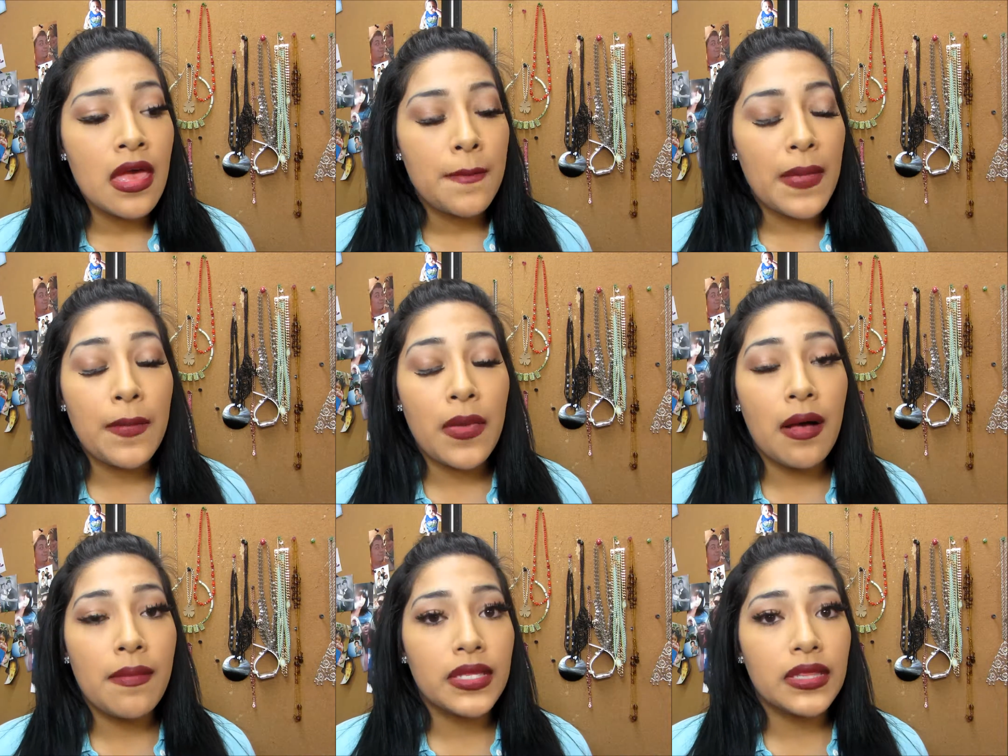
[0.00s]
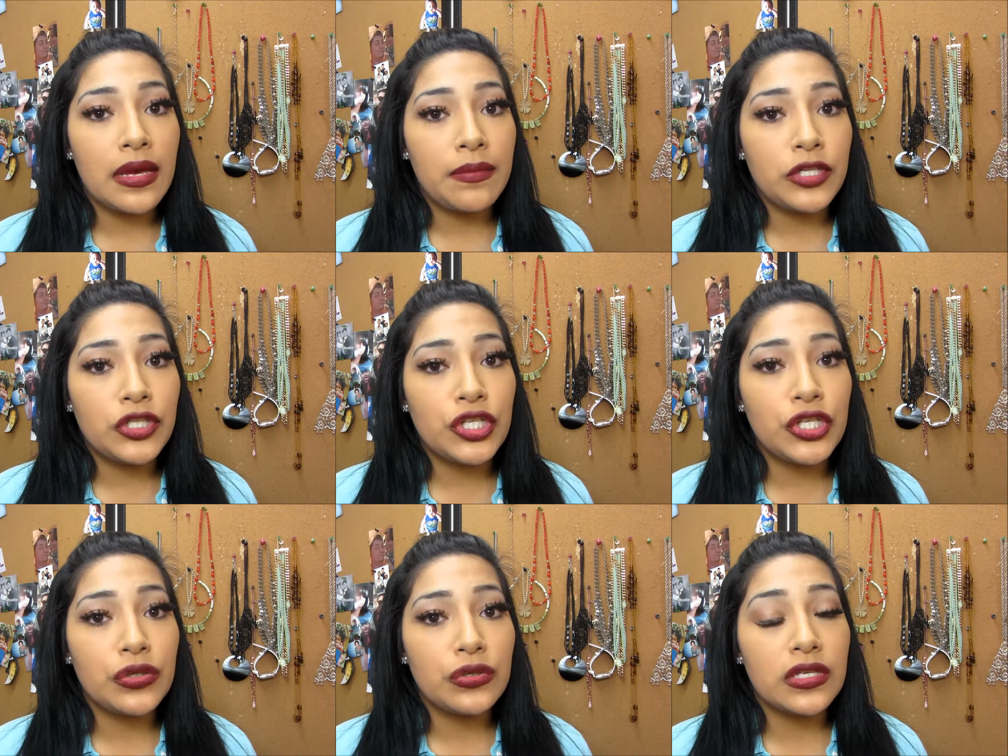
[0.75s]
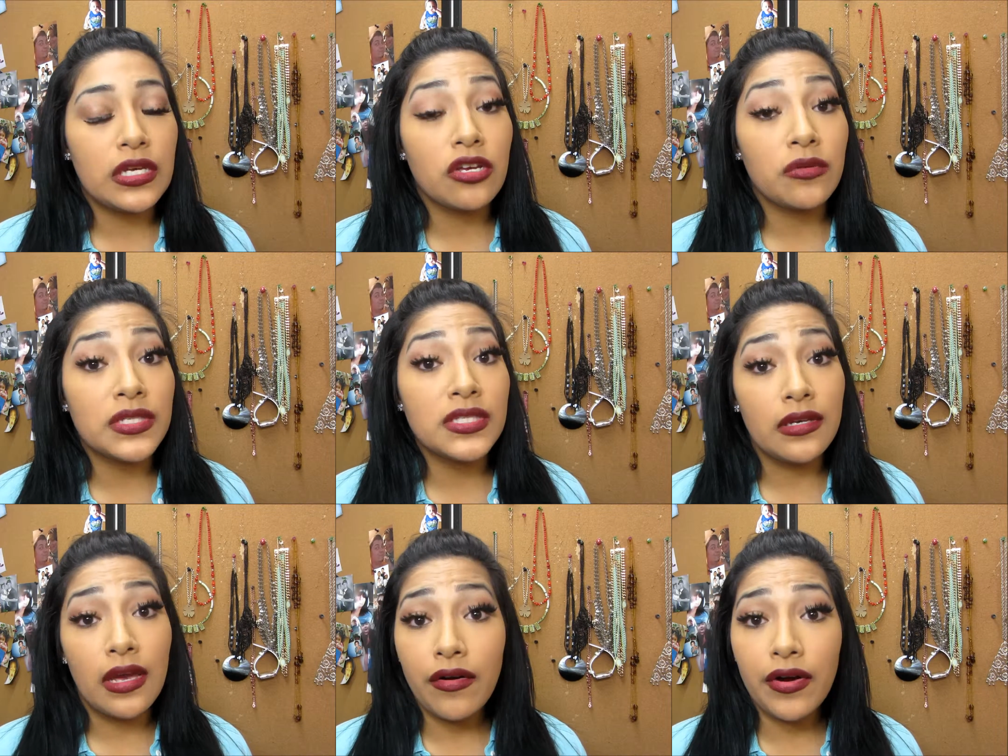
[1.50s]
my mom let me choose either
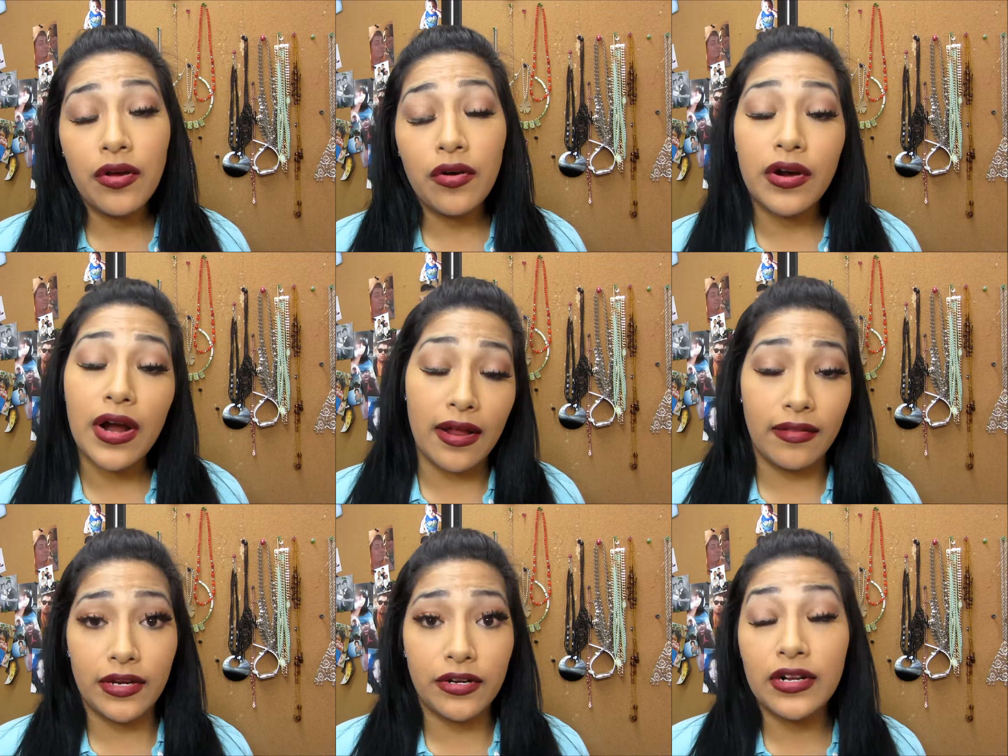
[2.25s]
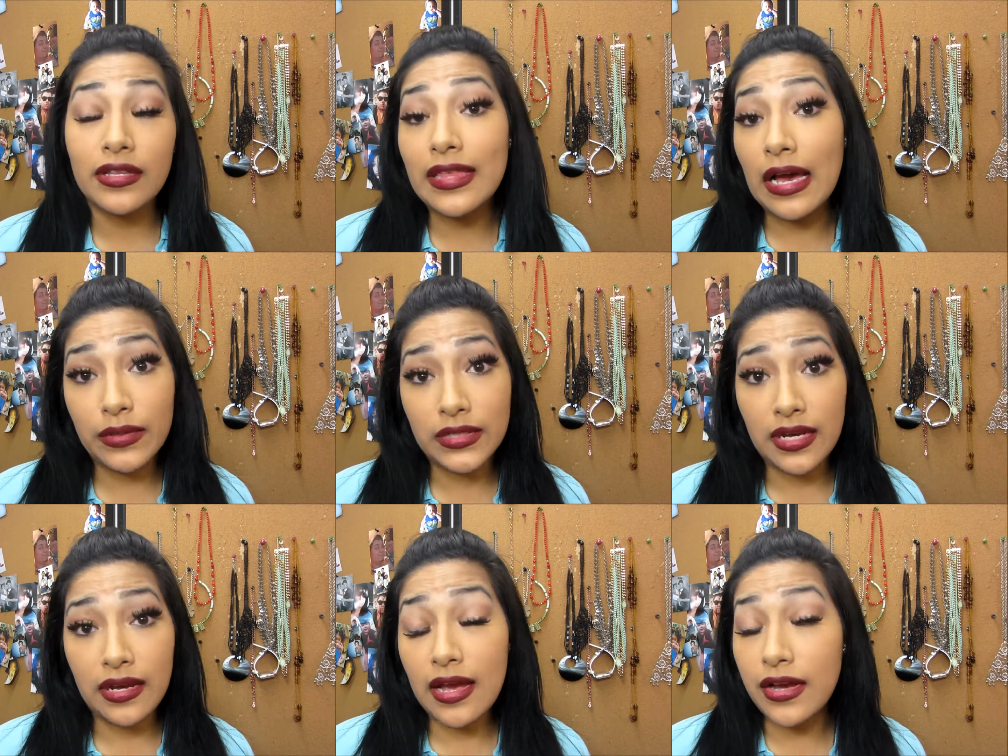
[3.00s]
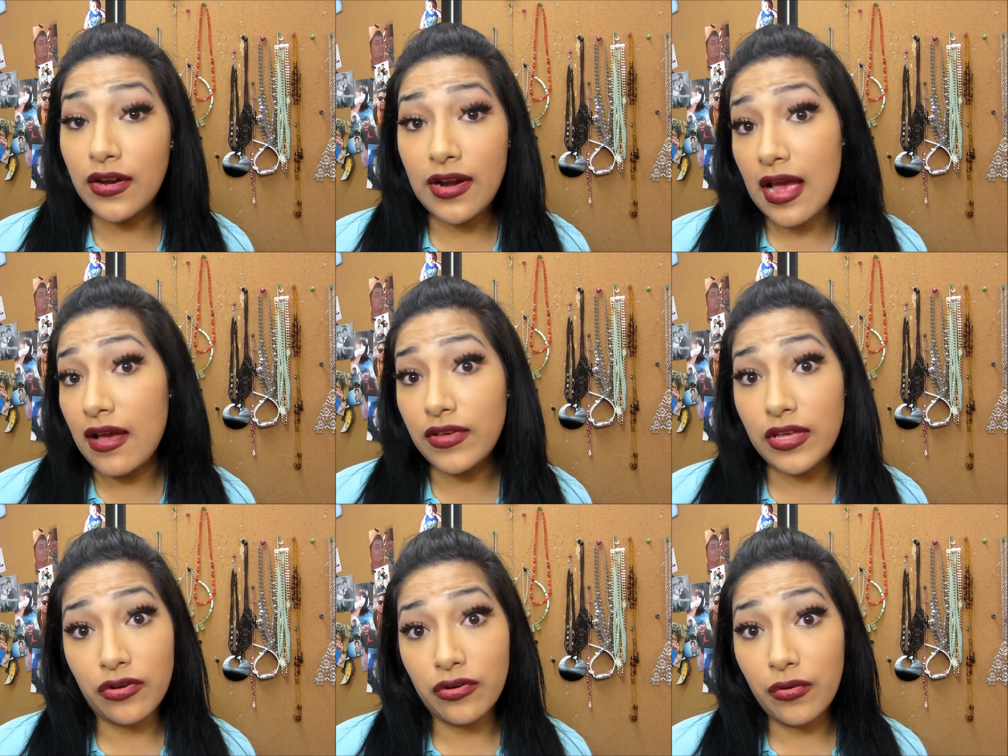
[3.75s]
mascara or eyeliner. That was it. I couldn't have
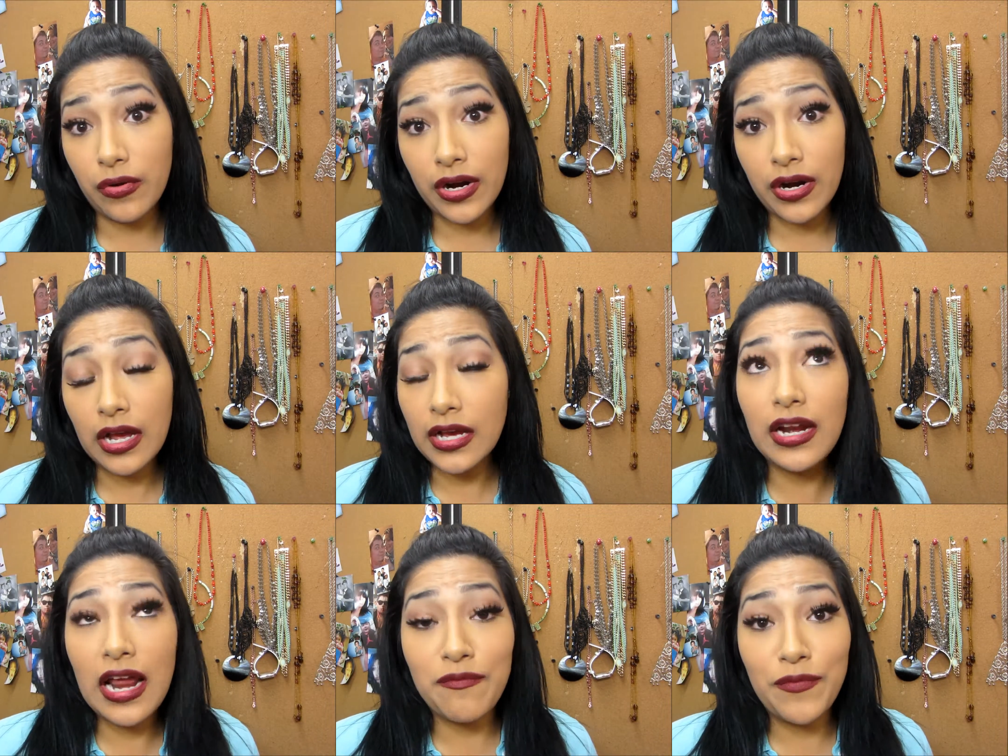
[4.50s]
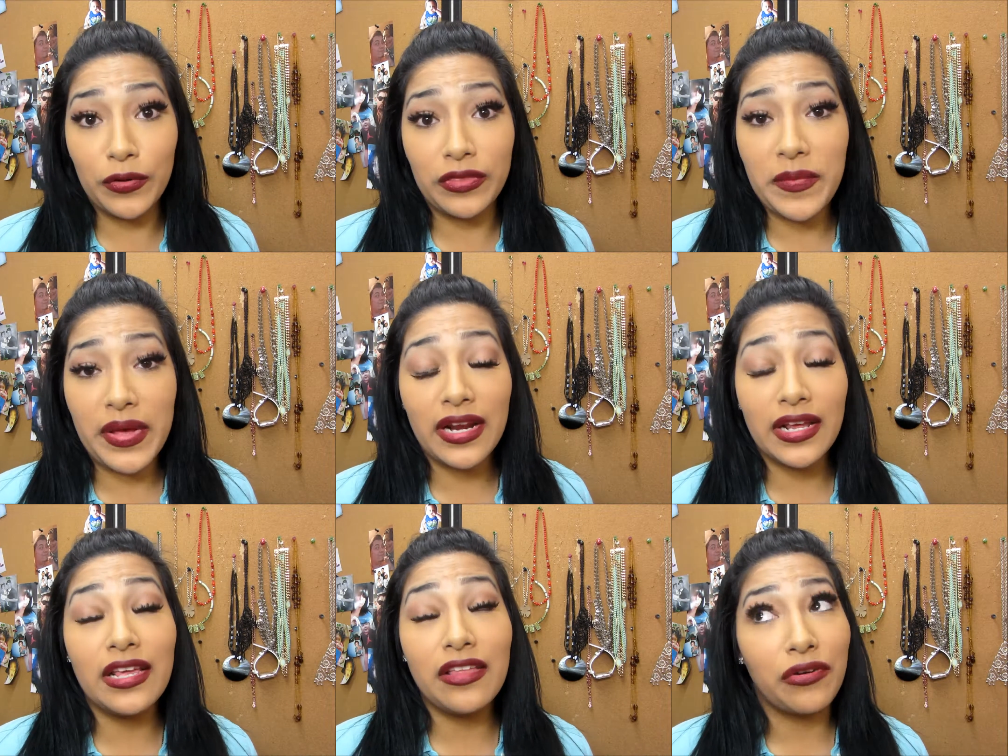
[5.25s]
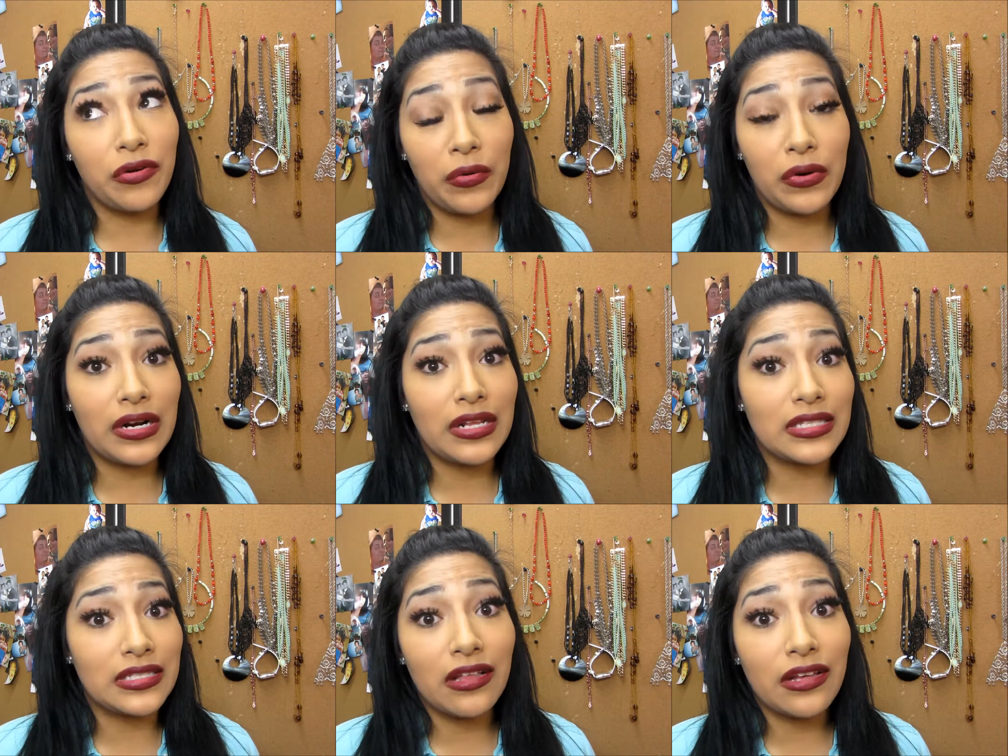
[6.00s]
either or. I couldn't have both, I mean, either or.
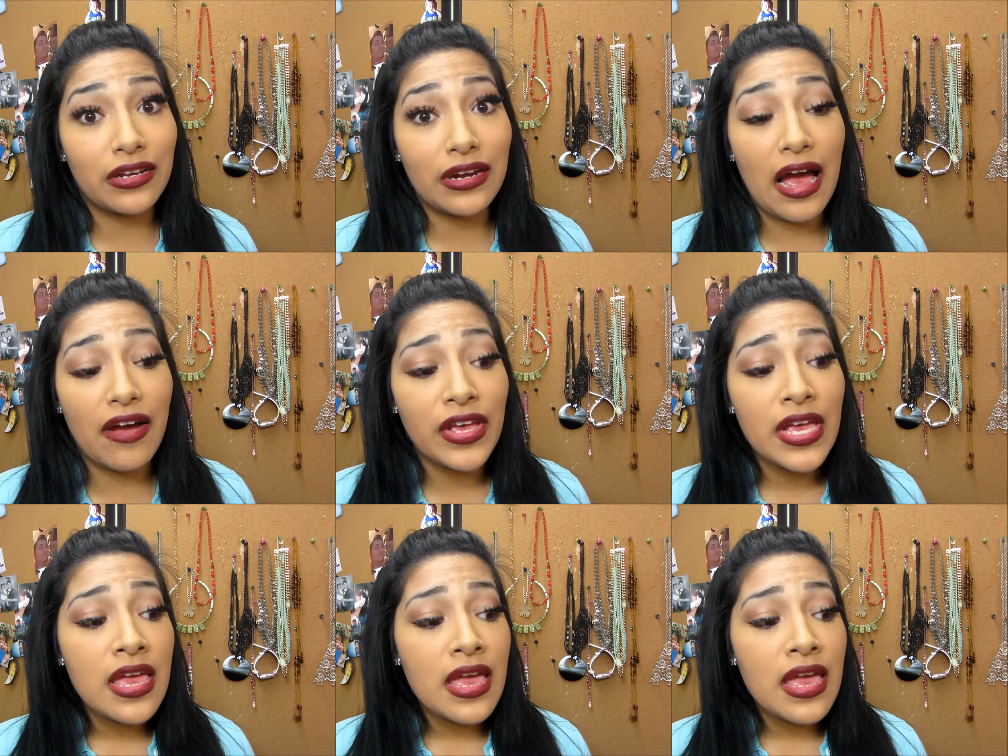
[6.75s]
That's all I could have.